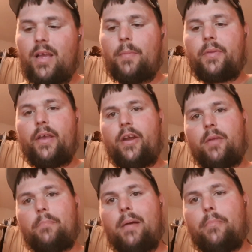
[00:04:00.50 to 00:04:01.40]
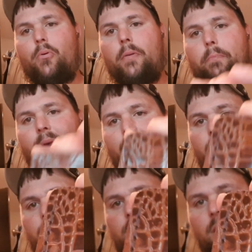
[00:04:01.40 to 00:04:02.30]
I'm carrying my boy
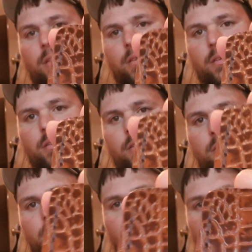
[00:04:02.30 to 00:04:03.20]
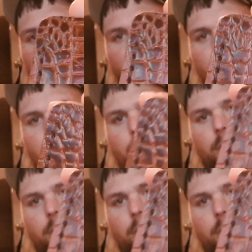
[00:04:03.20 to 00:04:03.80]
Billy's slip.